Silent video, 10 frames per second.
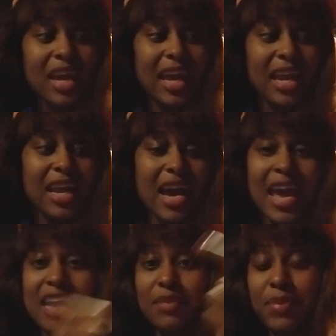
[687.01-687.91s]
and I
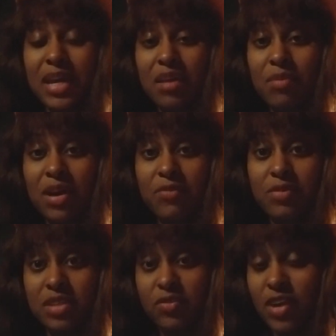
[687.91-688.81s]
had to pick him up
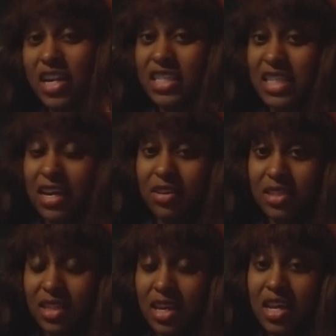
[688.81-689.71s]
from his friend's
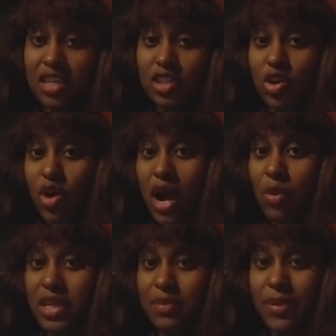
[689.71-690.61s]
house. So I
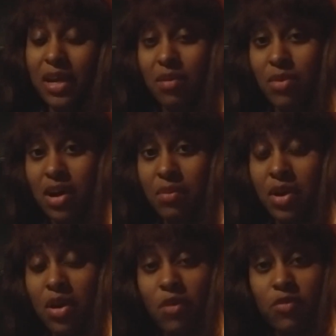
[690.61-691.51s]
went to pick him up
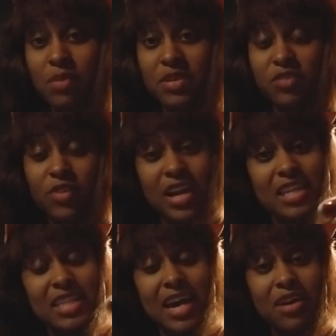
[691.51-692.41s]
from his
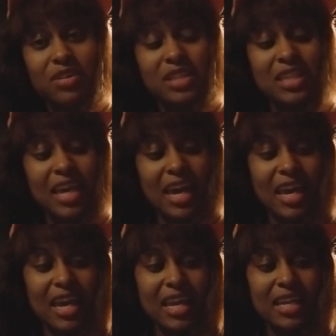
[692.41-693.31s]
friend's house
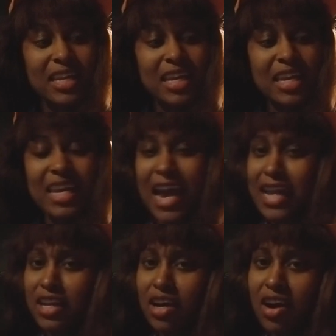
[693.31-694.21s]
and he got
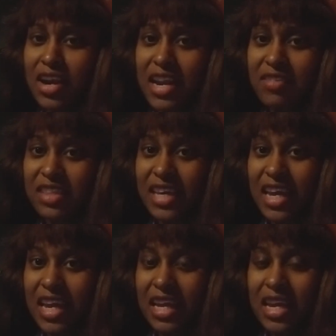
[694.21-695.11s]
in the car and
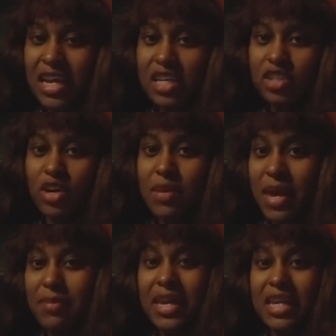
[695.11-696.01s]
everything. So he
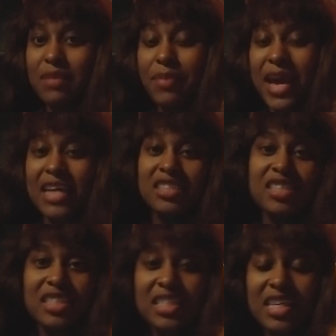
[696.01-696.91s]
made me get in the
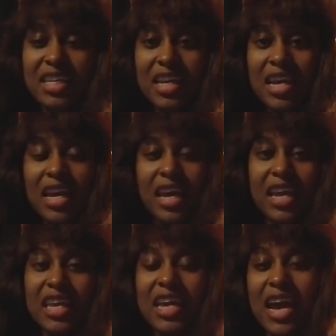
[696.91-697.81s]
passenger seat and
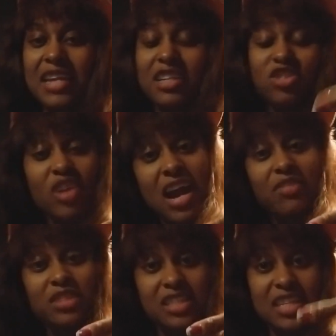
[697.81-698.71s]
he got in the
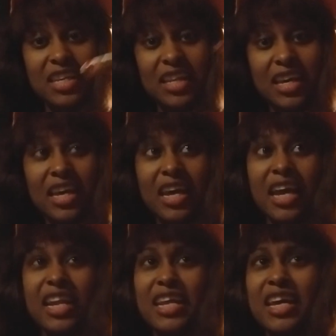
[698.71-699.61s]
driver's seat.
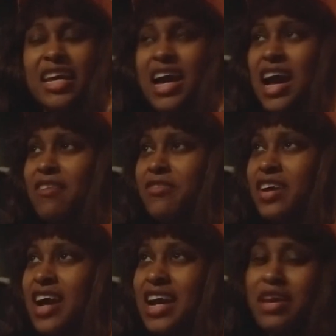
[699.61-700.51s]
And then I
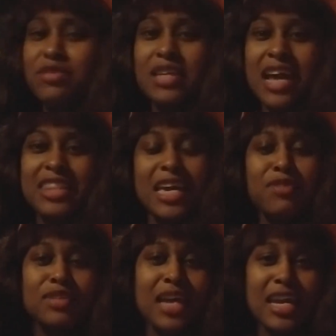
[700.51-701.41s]
forgot he was, I think he
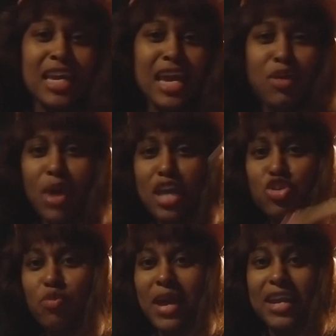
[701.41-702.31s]
was like, yeah, where
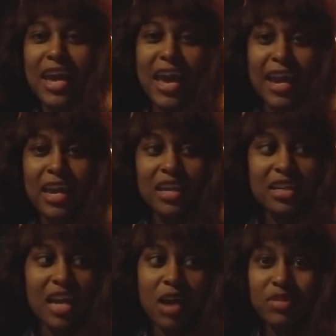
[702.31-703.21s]
you been at?
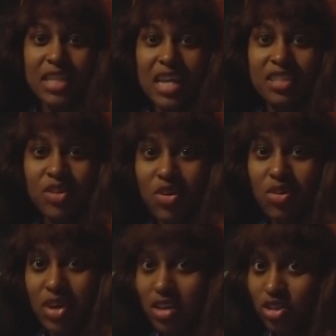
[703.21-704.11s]
I was at
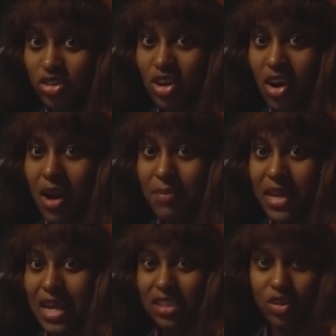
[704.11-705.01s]
school. Don't you know I'll
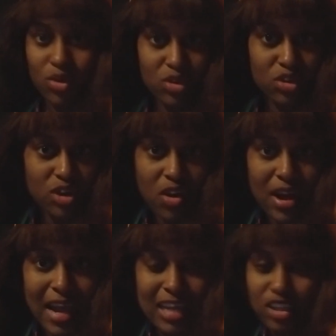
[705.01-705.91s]
be at school? You know
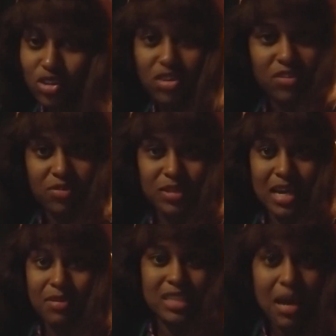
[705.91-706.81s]
I got tutoring from
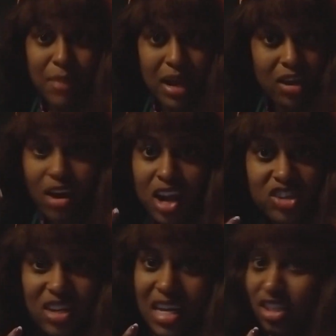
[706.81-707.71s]
time to time. I
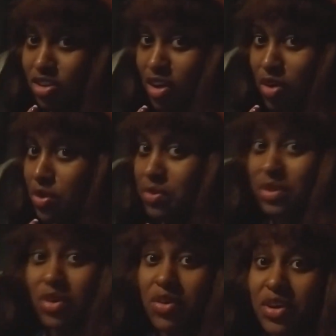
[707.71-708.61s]
called you and let you know what
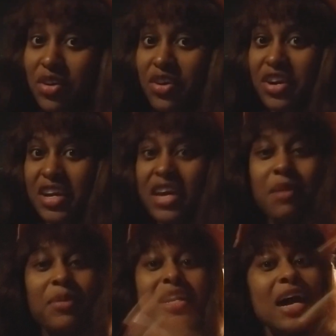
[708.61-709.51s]
was going on,
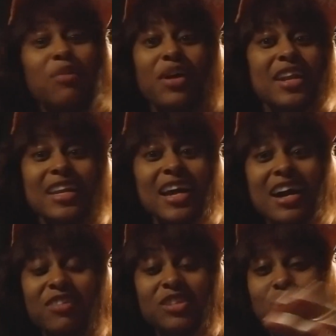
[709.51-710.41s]
but that wasn't
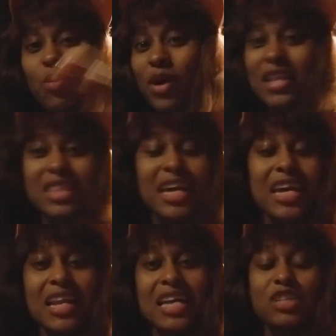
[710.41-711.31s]
enough. So one
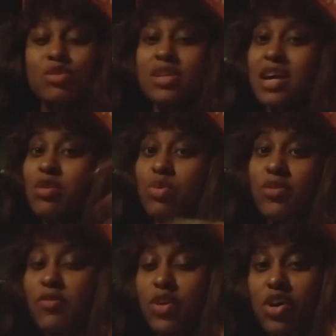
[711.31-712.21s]
thing led to another
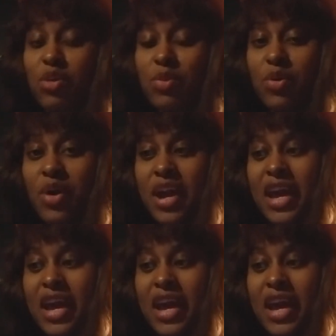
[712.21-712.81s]
with verbal,